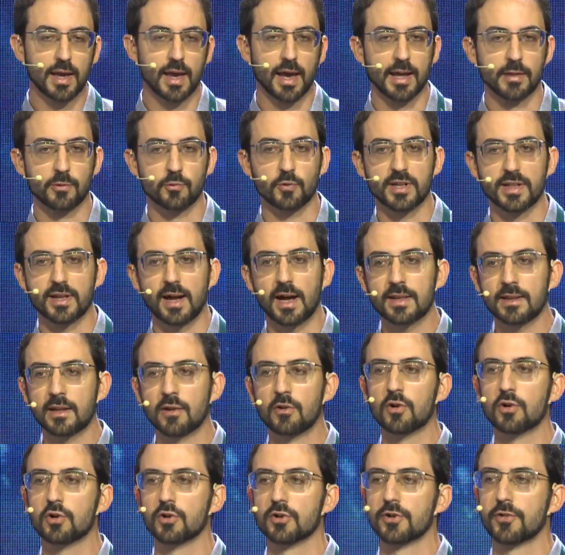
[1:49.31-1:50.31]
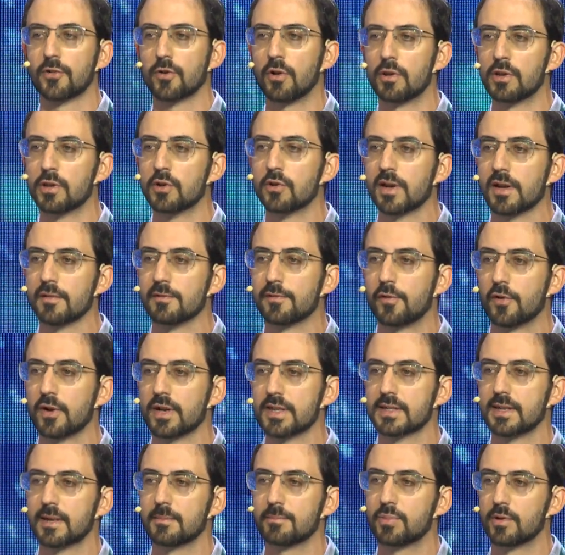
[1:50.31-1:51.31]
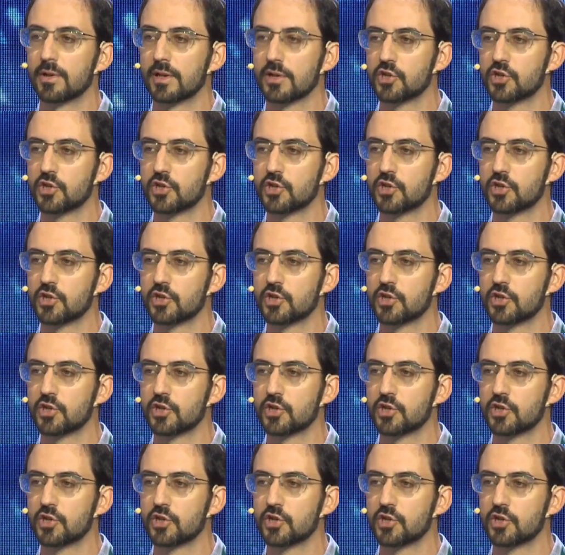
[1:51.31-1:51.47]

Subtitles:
And with analog control, you can, for example,